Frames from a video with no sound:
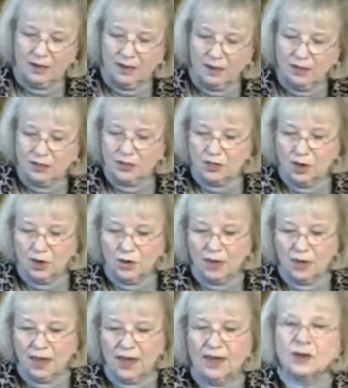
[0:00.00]

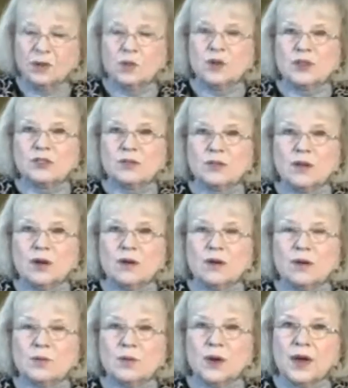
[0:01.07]
so and which
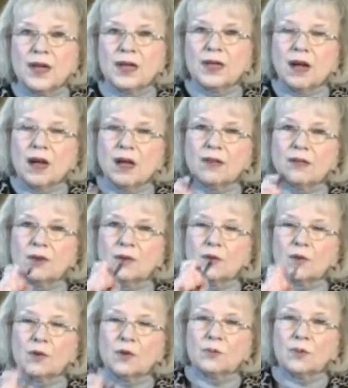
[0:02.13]
will bring other
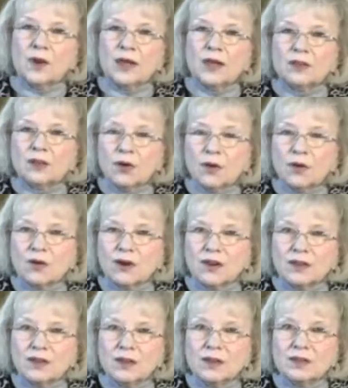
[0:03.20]
will bring
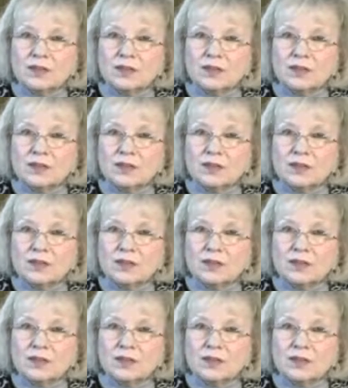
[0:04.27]
glory